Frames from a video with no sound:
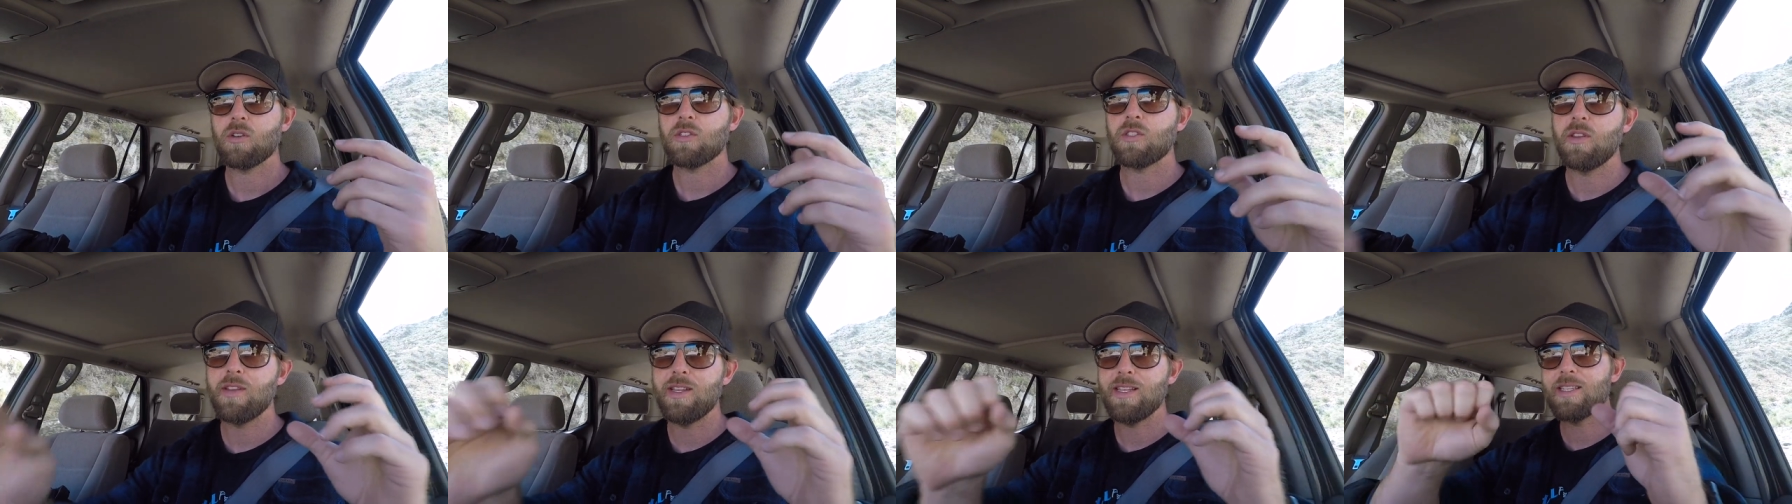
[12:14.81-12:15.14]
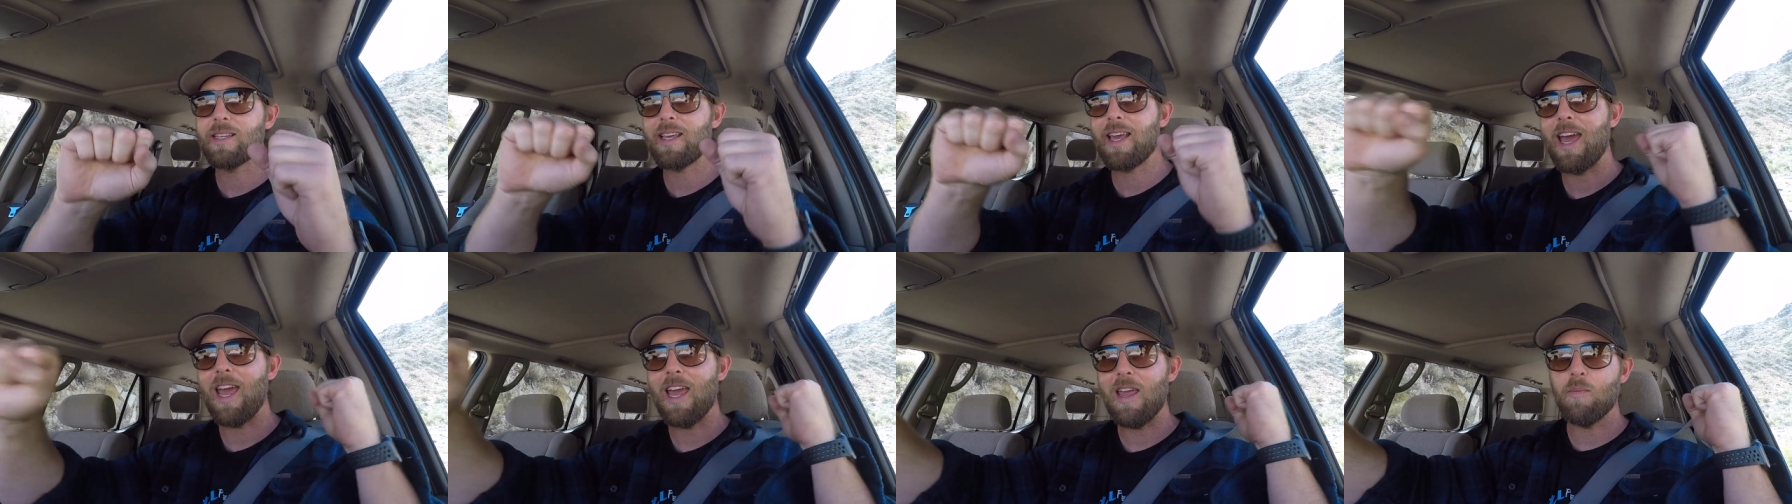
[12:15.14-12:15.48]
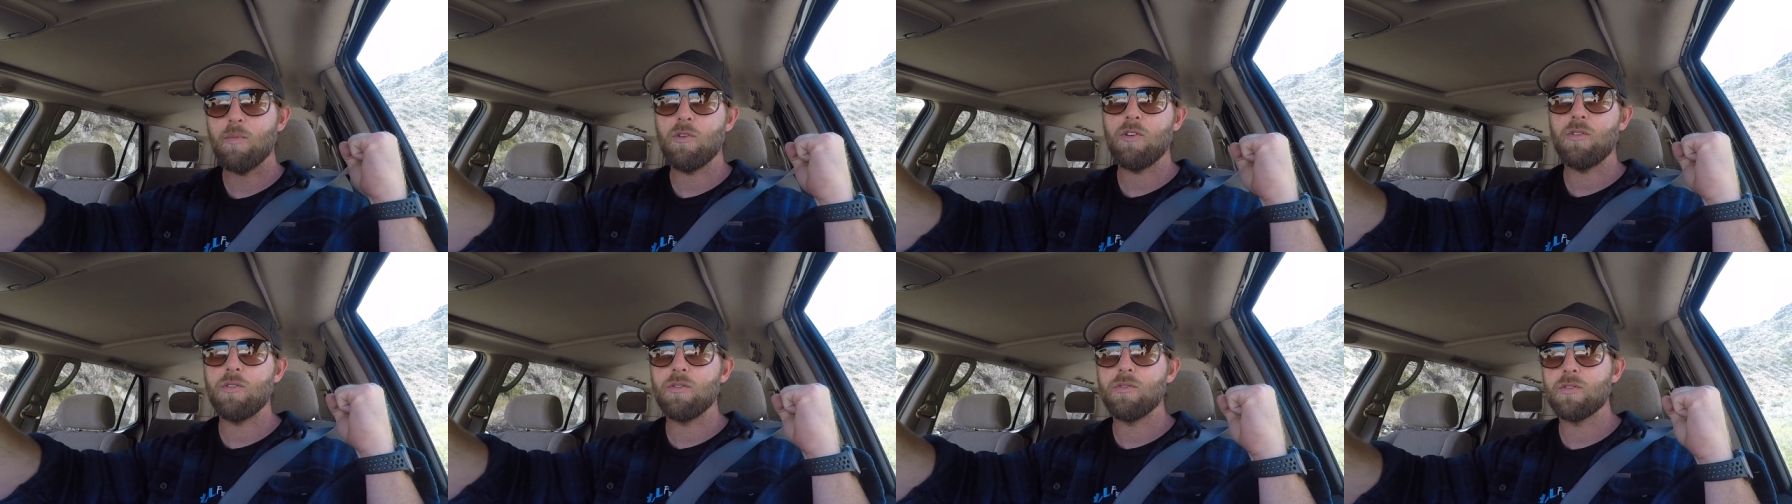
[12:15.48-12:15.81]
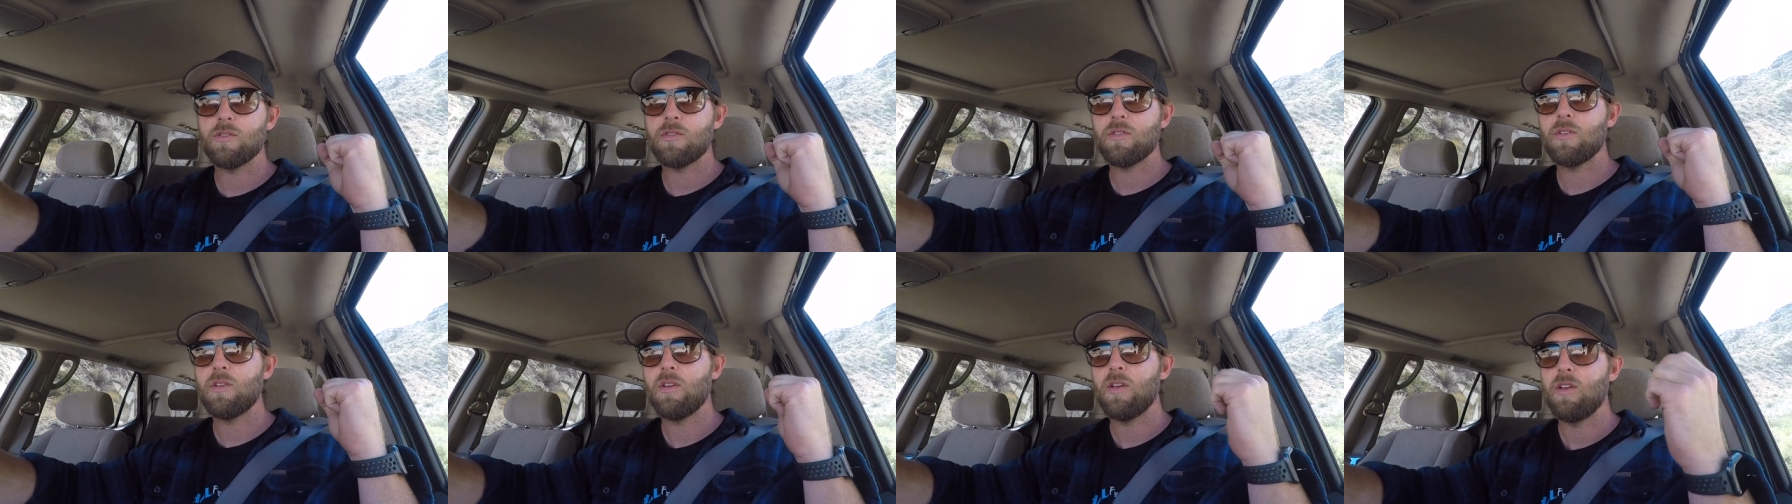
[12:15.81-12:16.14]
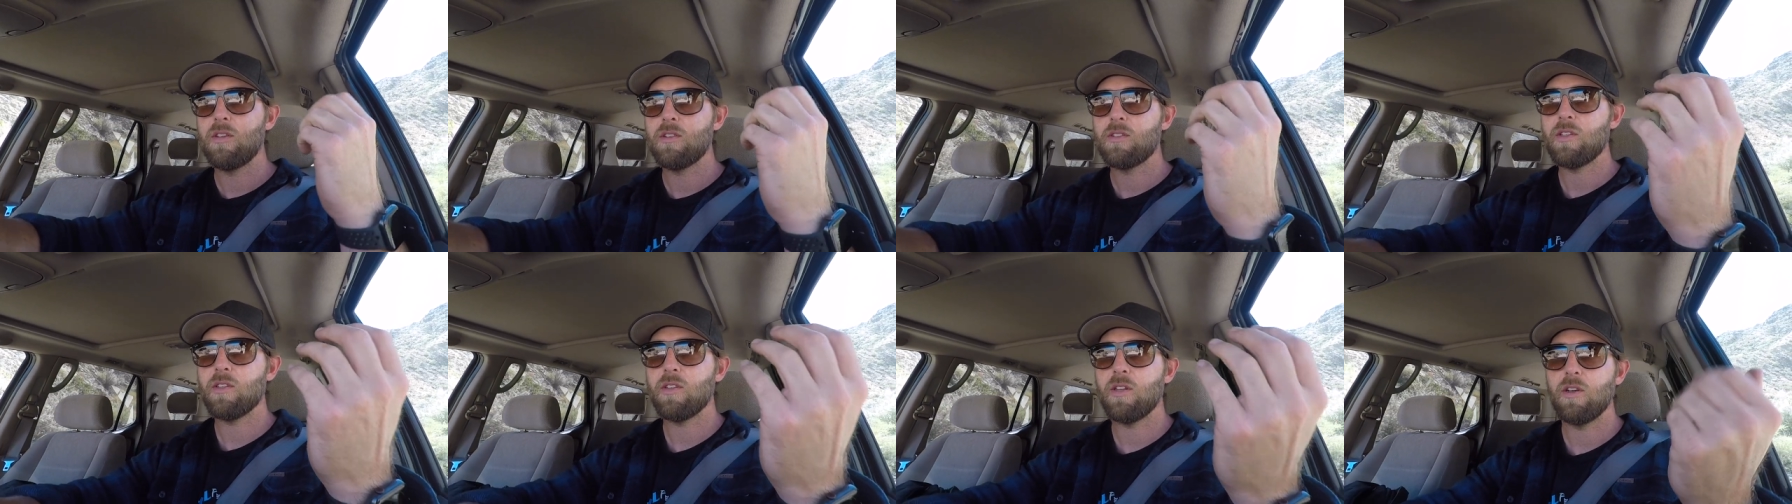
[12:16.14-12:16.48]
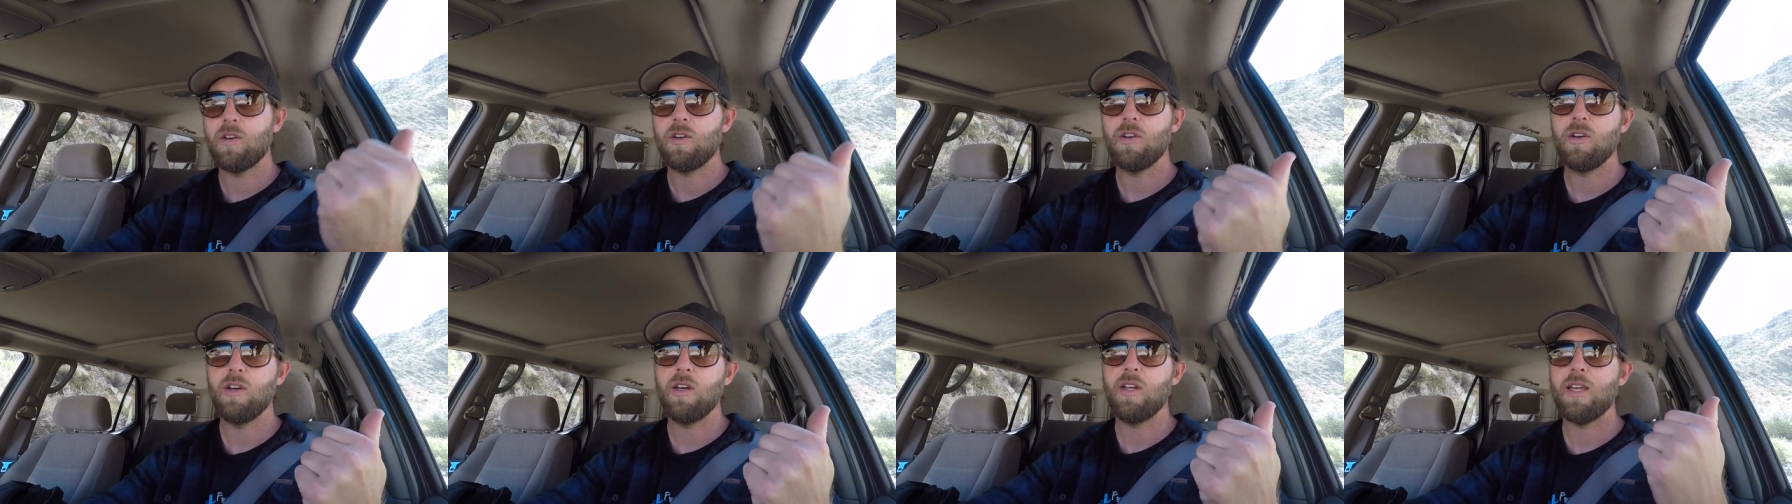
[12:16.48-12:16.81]
So these cables to the
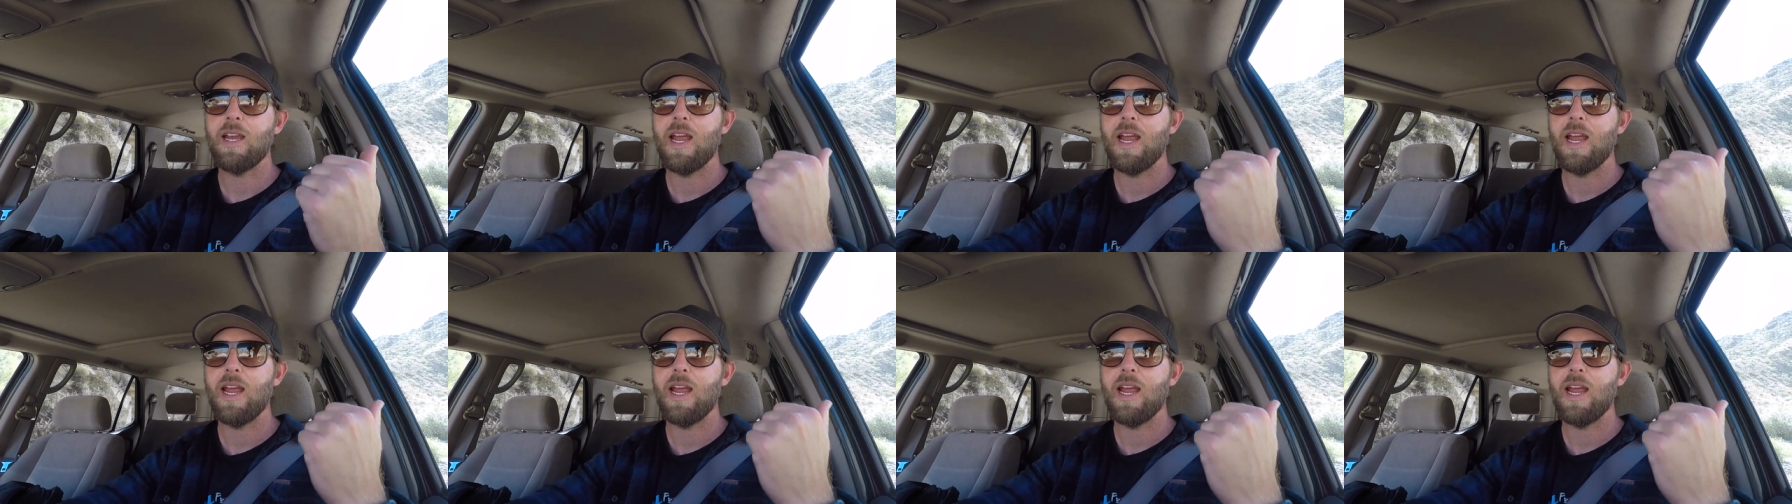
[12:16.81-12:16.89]
hood